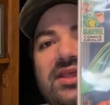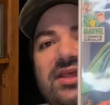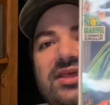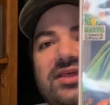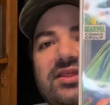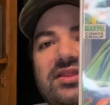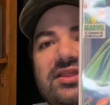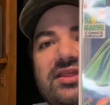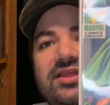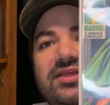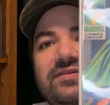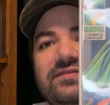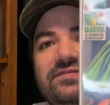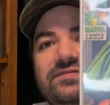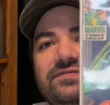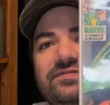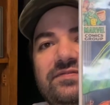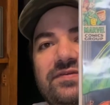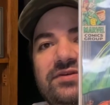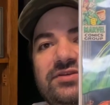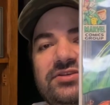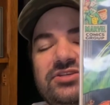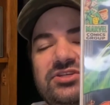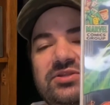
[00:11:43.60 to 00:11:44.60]
The
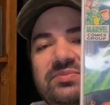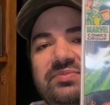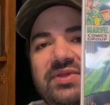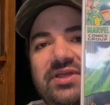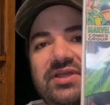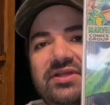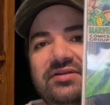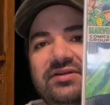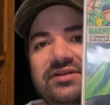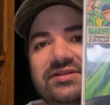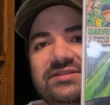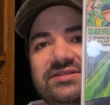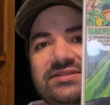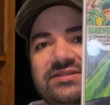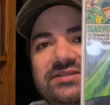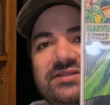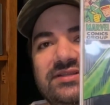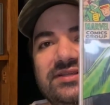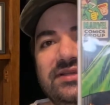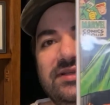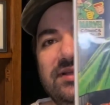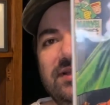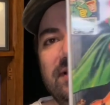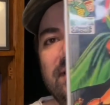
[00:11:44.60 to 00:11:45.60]
first appearance
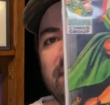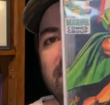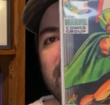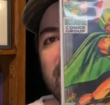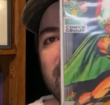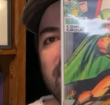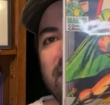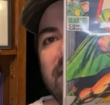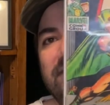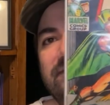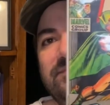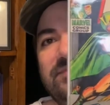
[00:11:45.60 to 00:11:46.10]
of